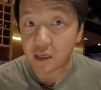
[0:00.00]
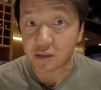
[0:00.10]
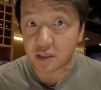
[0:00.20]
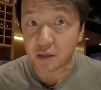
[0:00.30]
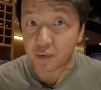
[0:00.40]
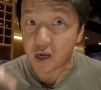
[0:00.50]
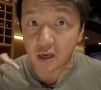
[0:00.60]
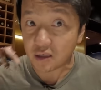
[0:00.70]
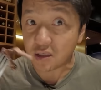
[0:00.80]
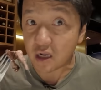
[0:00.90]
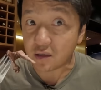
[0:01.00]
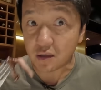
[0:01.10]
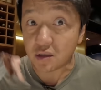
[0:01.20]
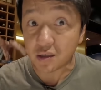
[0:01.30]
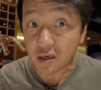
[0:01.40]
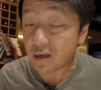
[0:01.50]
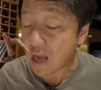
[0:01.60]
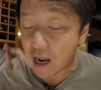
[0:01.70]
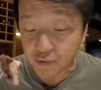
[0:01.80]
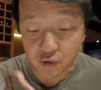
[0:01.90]
Not saying the picanha is not delicious. It
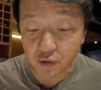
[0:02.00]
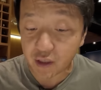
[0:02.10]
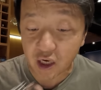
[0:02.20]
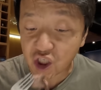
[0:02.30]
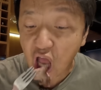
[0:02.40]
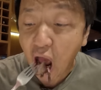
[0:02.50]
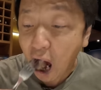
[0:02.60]
absolutely is.